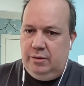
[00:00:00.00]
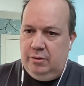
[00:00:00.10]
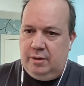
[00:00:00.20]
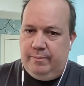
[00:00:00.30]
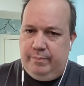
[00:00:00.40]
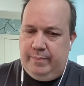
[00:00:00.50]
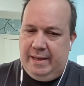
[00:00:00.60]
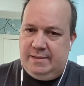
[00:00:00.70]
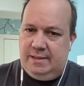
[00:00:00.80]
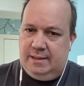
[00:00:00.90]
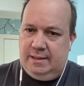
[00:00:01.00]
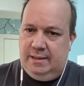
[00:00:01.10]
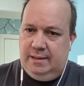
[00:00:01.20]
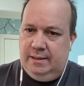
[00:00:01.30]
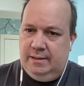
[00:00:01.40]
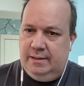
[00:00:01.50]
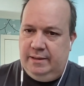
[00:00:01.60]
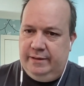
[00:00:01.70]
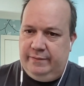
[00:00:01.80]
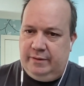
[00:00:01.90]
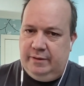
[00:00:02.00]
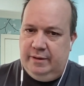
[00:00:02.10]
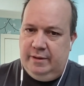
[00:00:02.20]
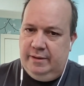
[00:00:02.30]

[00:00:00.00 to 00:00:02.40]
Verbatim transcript: you can basically deliver